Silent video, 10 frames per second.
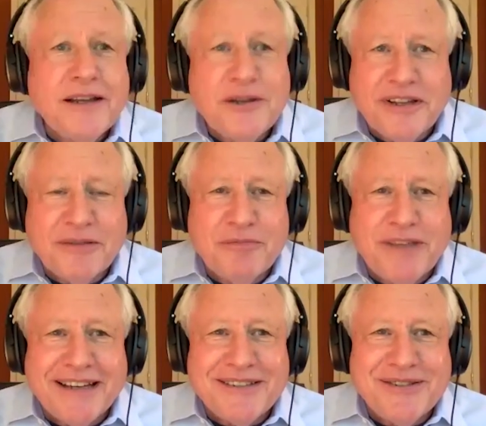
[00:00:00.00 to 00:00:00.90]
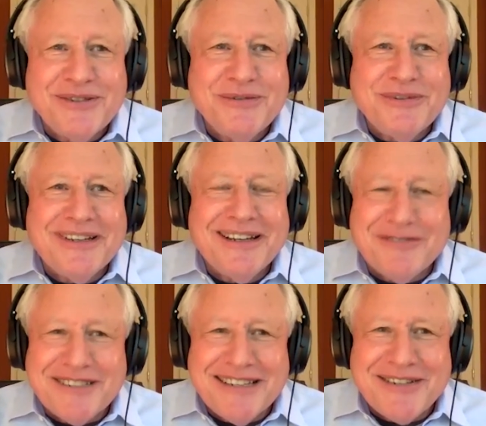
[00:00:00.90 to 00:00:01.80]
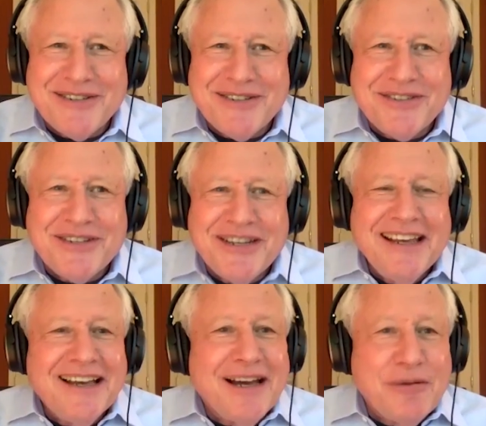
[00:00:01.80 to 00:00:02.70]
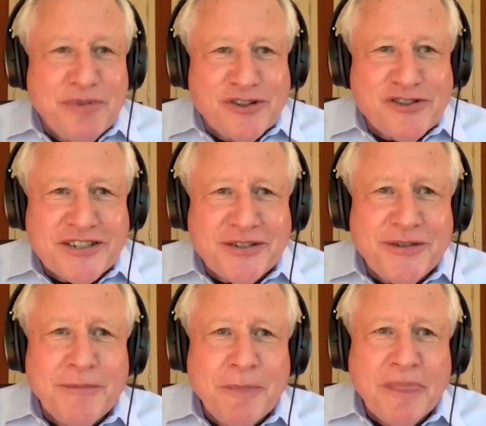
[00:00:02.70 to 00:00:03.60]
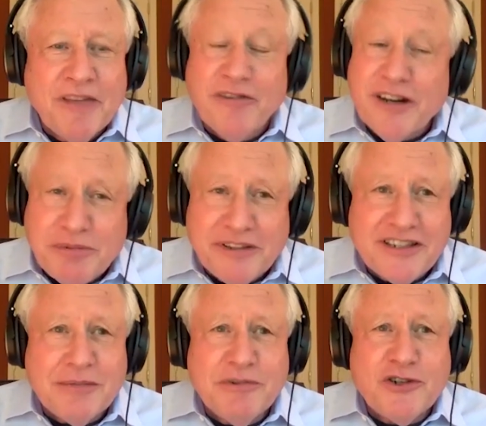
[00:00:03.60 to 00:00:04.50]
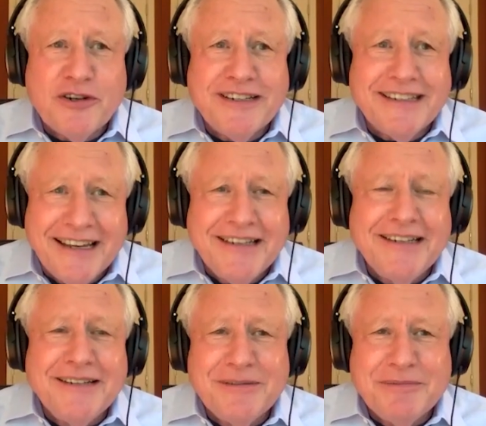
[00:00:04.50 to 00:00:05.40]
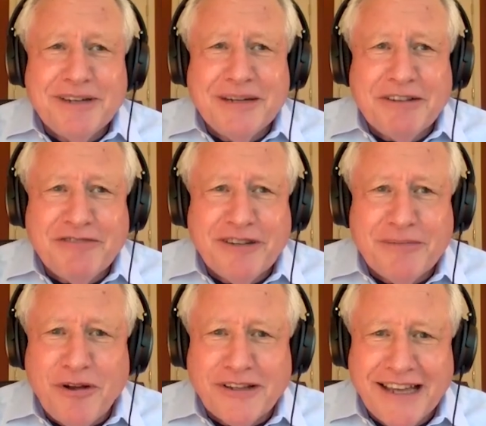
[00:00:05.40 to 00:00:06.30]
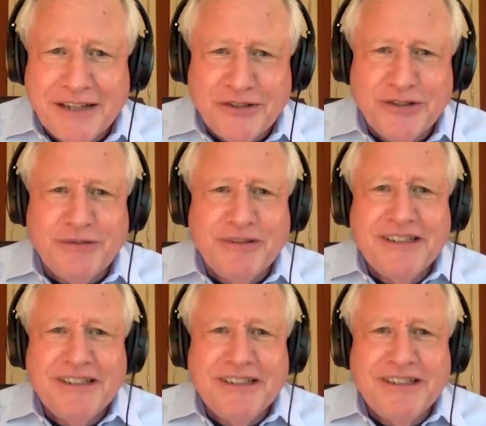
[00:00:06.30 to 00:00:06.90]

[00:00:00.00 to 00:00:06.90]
Welcome back to Conversations. I'm Bill Kristol. Very pleased to be joined again by my friend Paul Cantor,